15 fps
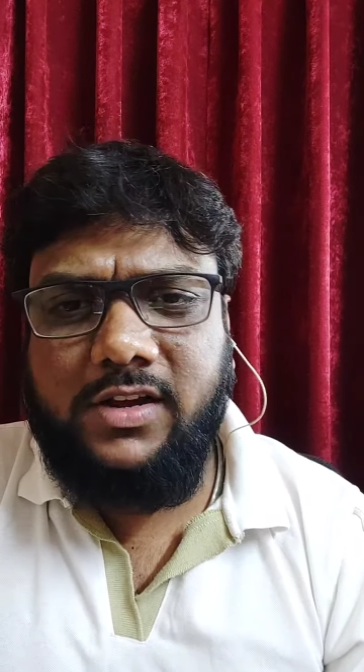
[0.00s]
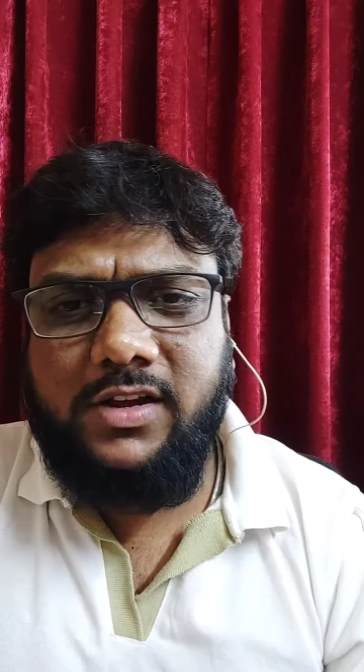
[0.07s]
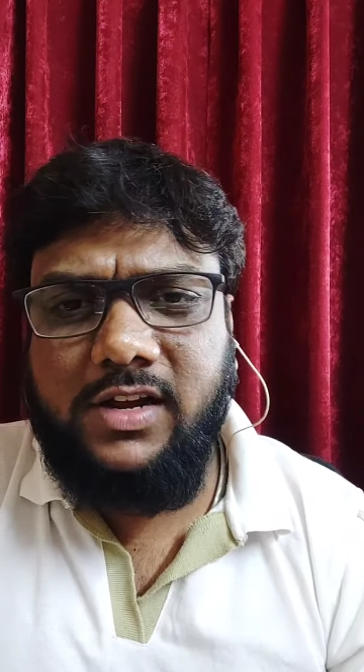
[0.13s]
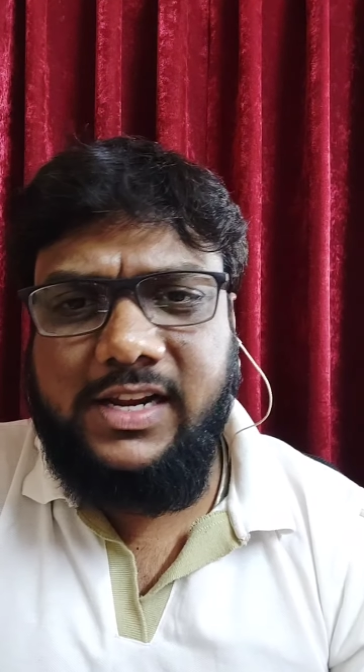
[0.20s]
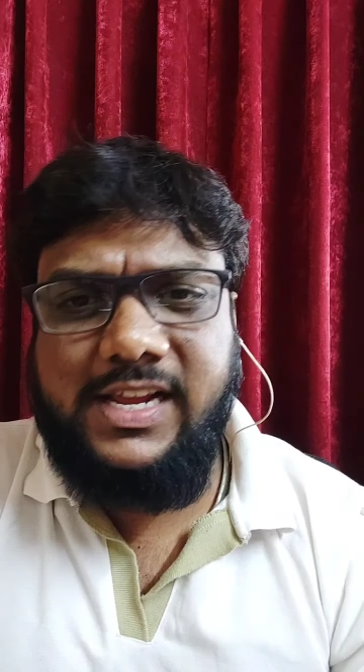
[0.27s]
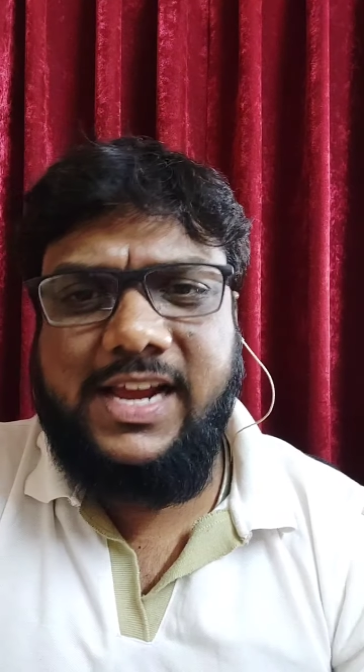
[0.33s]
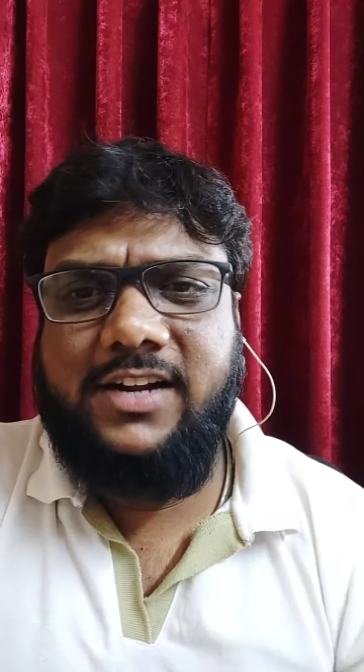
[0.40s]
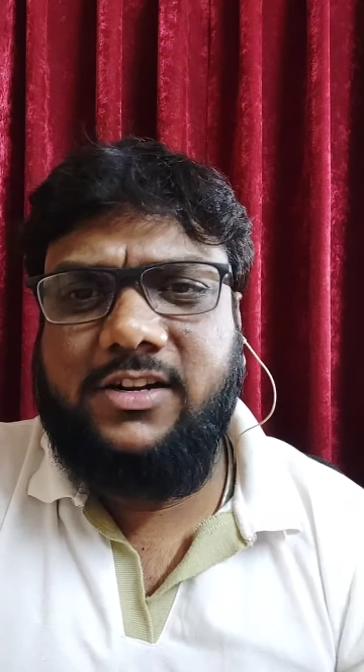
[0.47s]

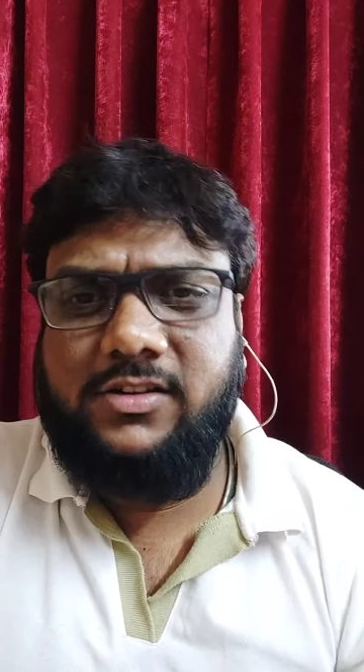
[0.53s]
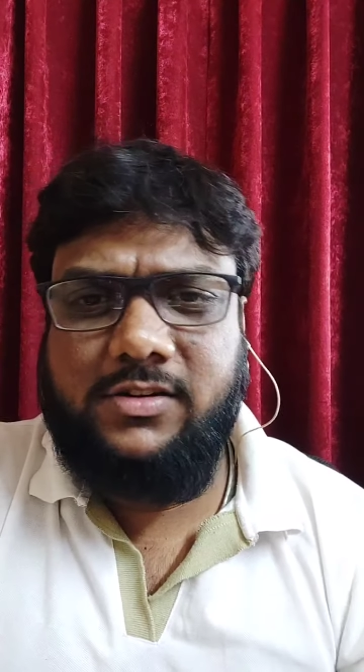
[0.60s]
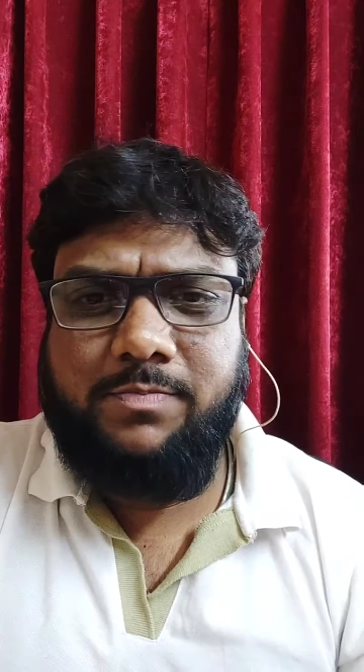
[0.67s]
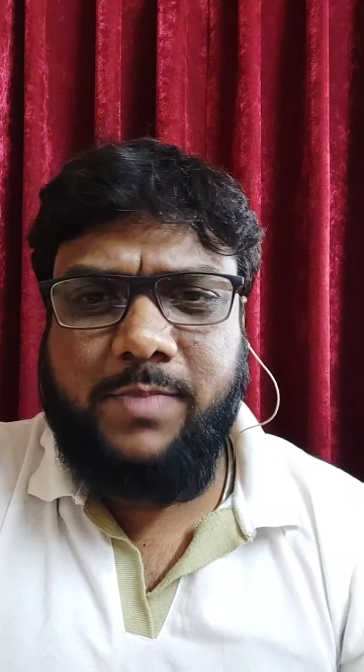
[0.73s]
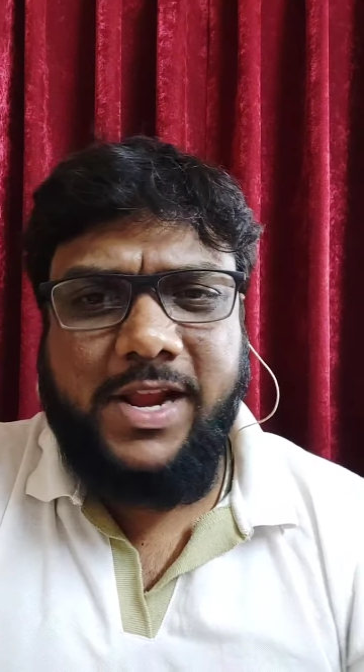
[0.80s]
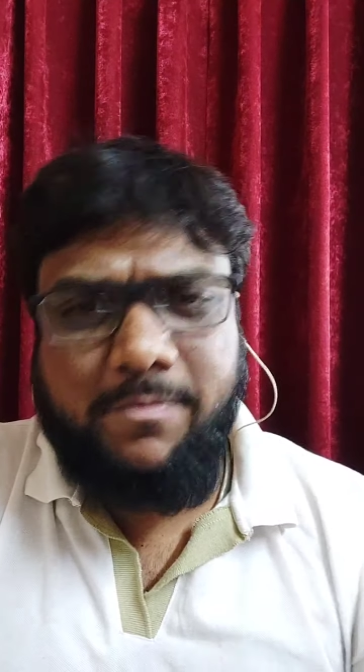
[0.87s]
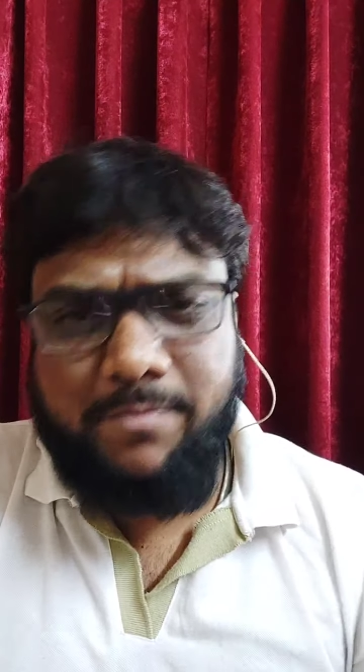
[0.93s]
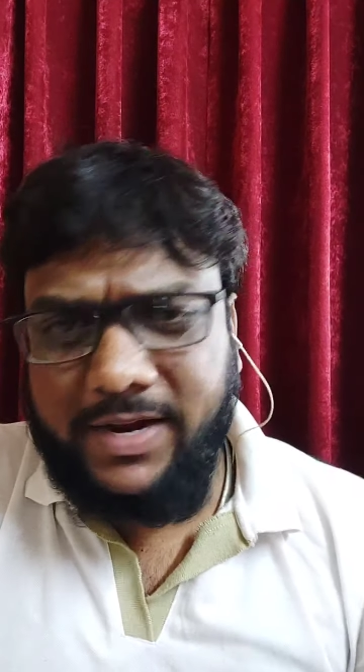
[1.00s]
creates
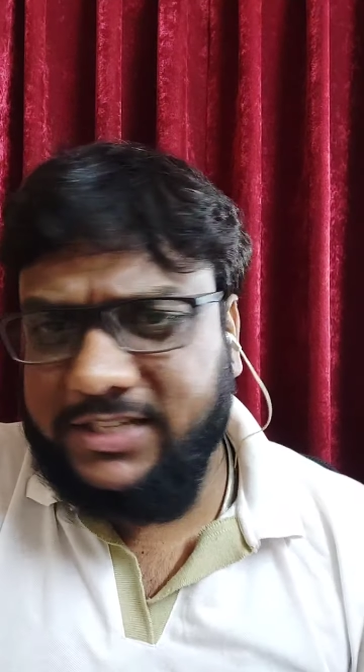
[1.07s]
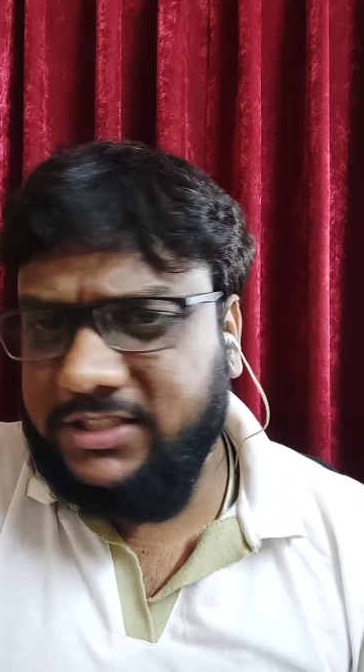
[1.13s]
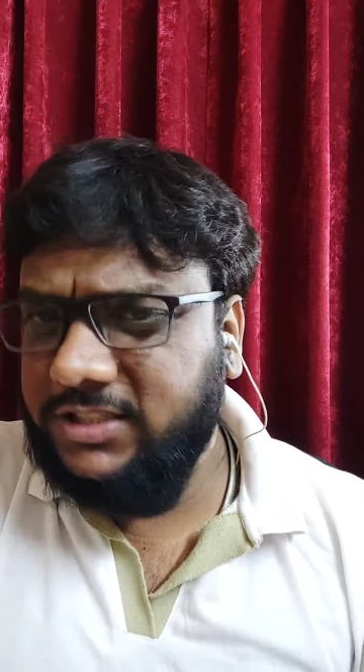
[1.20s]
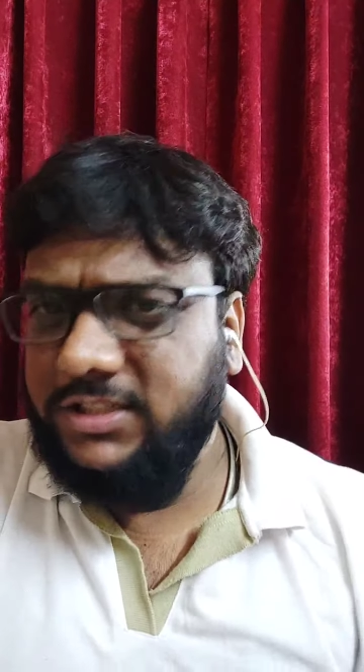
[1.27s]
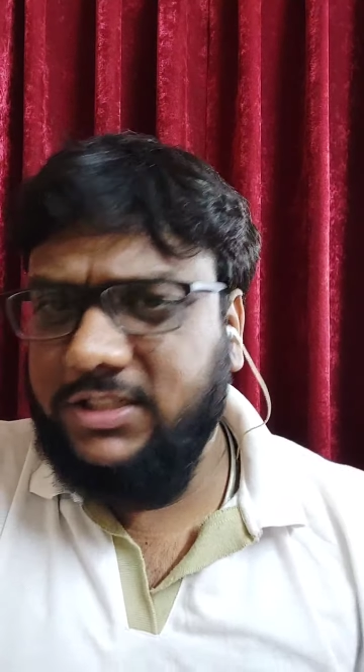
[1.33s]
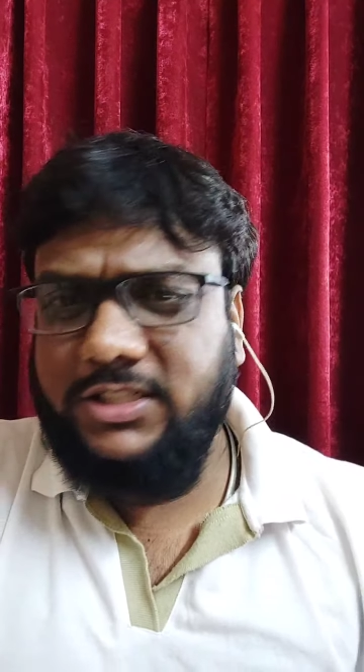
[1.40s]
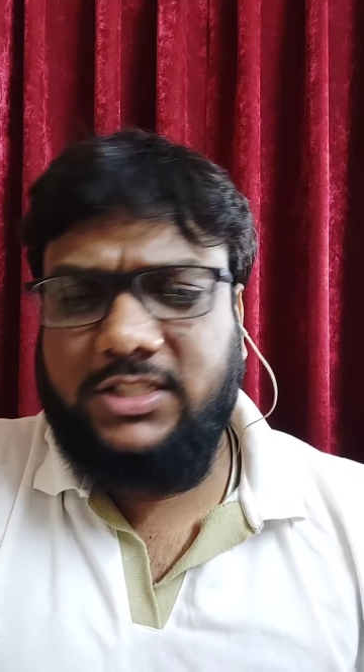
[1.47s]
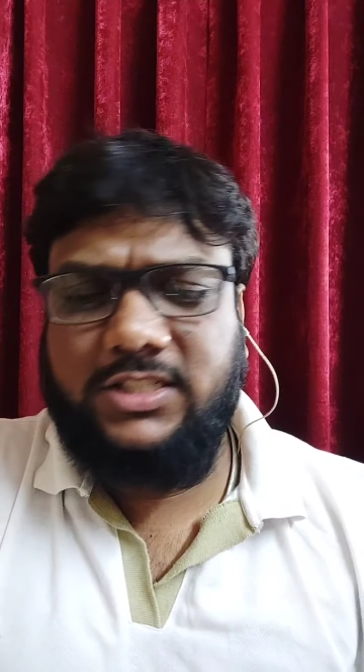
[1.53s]
pink
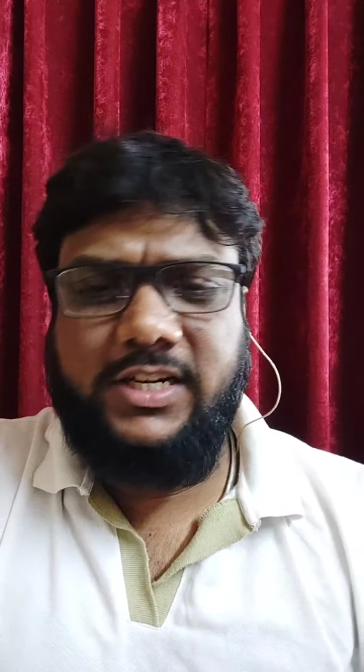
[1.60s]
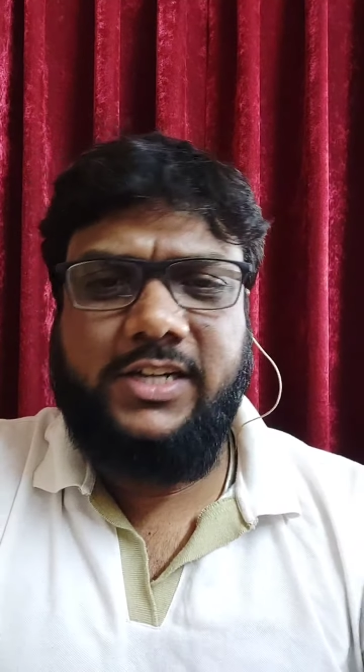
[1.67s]
pixels.